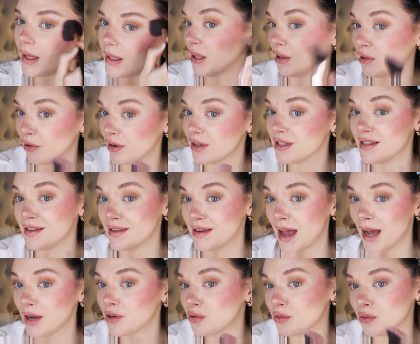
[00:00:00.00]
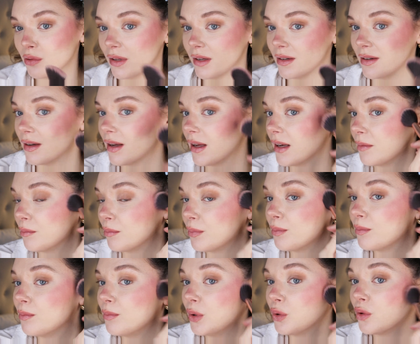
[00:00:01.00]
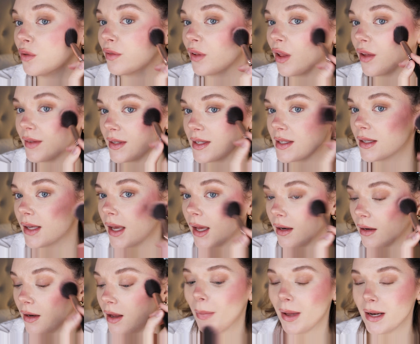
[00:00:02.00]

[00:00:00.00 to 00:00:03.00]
and it looks natural and beautiful on the skin.